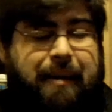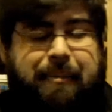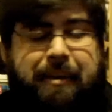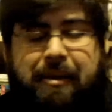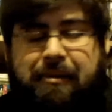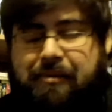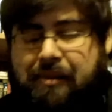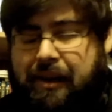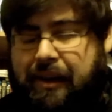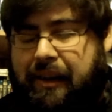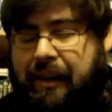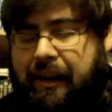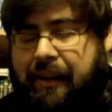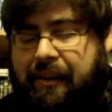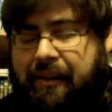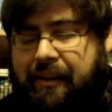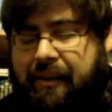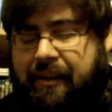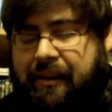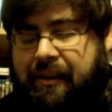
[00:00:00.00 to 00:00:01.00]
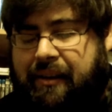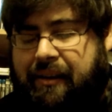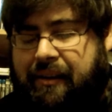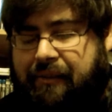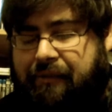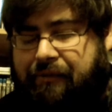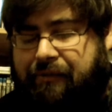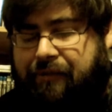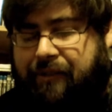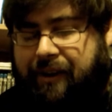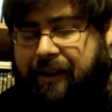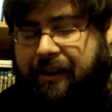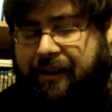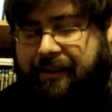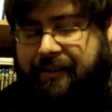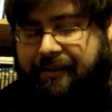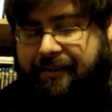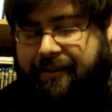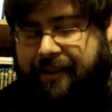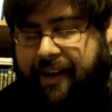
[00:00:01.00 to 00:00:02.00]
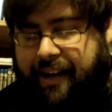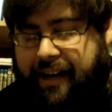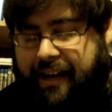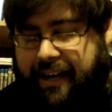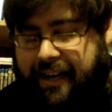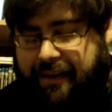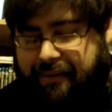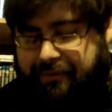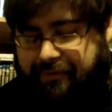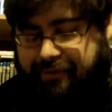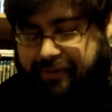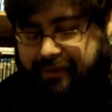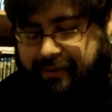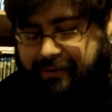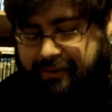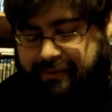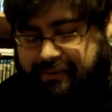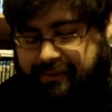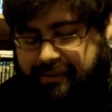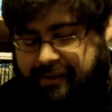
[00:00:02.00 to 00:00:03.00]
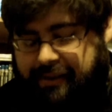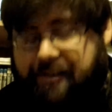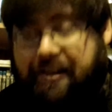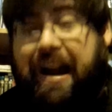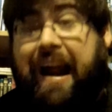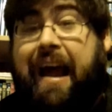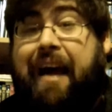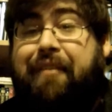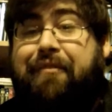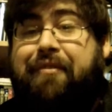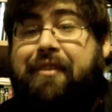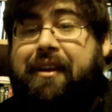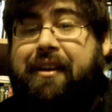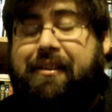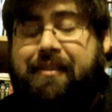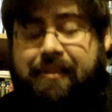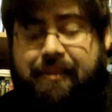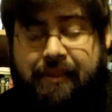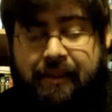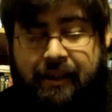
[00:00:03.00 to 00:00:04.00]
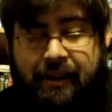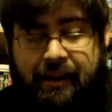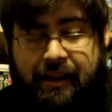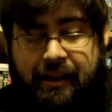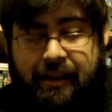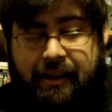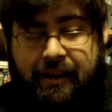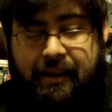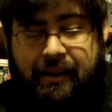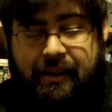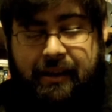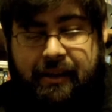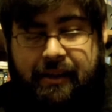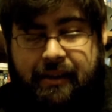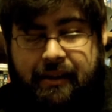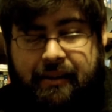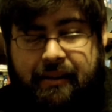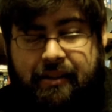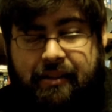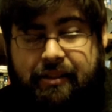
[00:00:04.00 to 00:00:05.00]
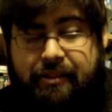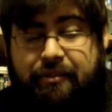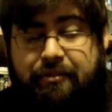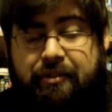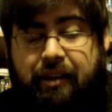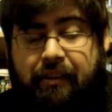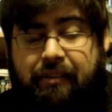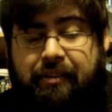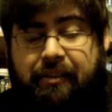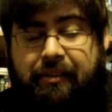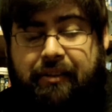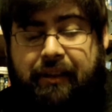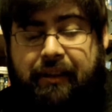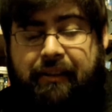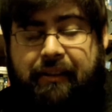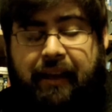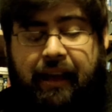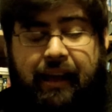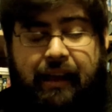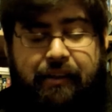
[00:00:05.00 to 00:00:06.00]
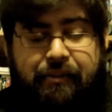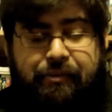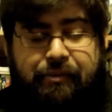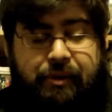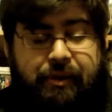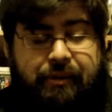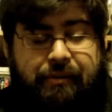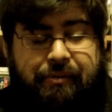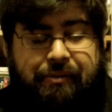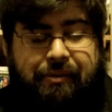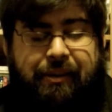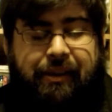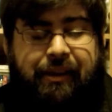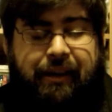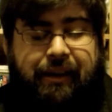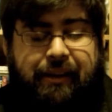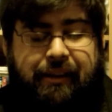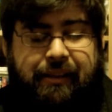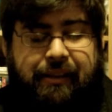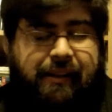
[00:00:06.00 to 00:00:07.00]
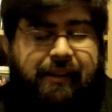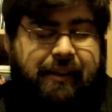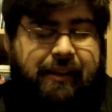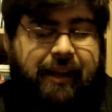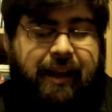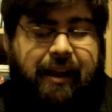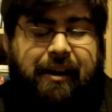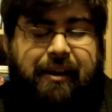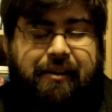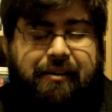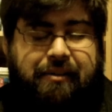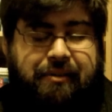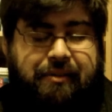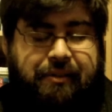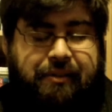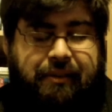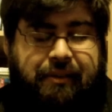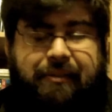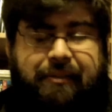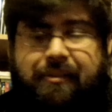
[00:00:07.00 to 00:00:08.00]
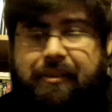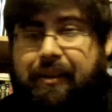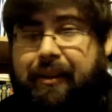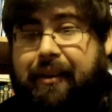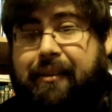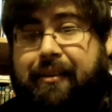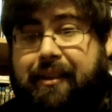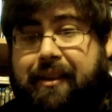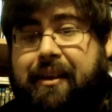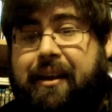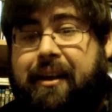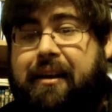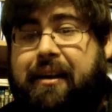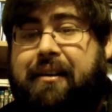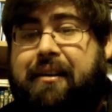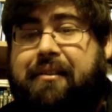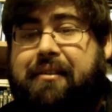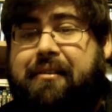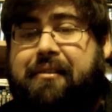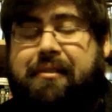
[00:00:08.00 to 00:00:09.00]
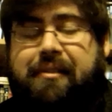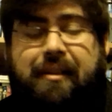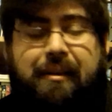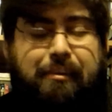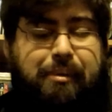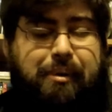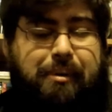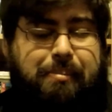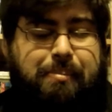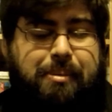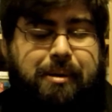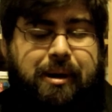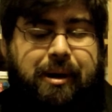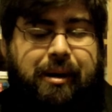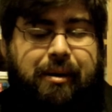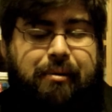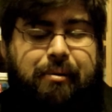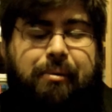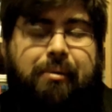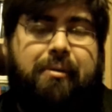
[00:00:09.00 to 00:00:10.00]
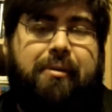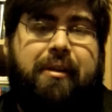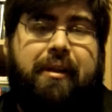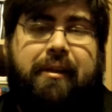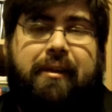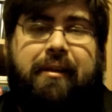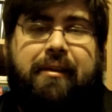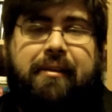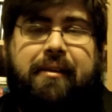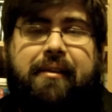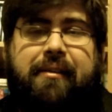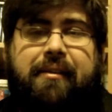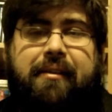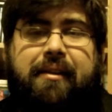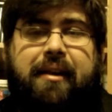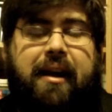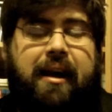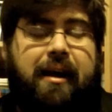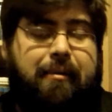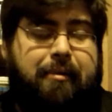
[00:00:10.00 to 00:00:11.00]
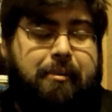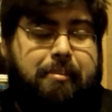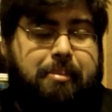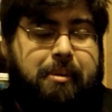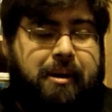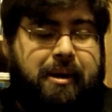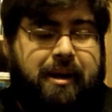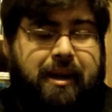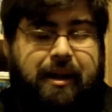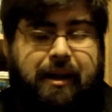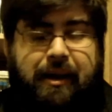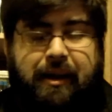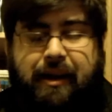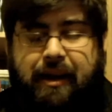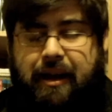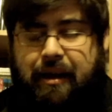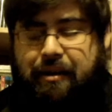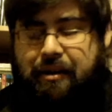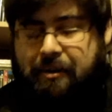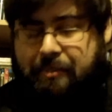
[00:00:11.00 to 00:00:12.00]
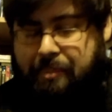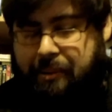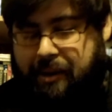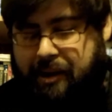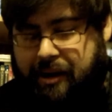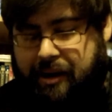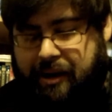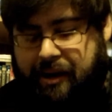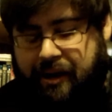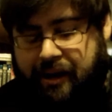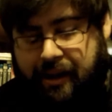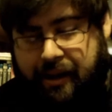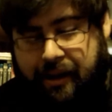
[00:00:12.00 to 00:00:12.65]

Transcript: really, for its time, for the graphics, Justice League Task Force, really, the characters looked like the characters. They were pretty cool. They looked like their comic book counterpart.